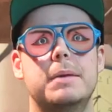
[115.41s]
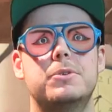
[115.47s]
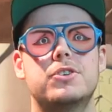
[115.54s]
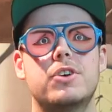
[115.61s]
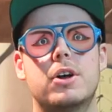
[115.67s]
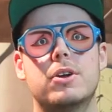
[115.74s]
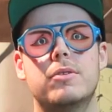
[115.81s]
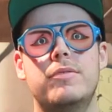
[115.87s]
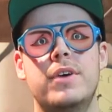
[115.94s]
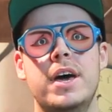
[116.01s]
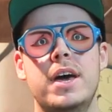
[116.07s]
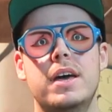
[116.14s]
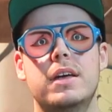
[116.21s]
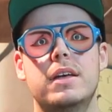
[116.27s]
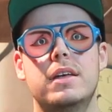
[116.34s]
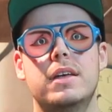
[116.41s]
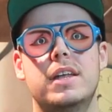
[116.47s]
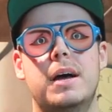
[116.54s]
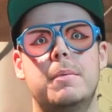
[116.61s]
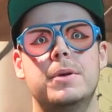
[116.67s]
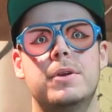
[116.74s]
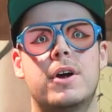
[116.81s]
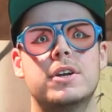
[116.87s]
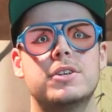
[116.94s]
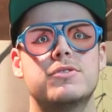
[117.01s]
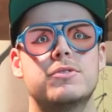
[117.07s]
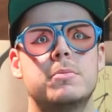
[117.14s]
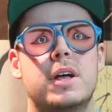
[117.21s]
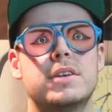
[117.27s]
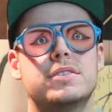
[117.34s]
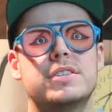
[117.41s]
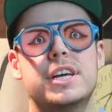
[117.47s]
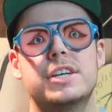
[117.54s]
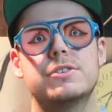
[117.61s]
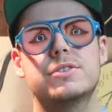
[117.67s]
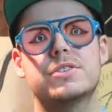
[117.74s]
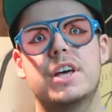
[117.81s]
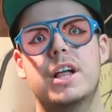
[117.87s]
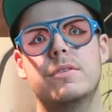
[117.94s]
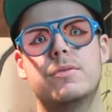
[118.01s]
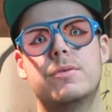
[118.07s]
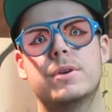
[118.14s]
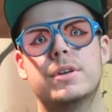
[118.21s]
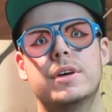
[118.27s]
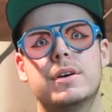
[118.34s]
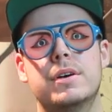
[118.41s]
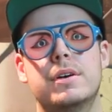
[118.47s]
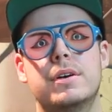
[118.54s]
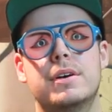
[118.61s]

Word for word: name's Sean Norvet, and I'm an artist from Los Angeles, California.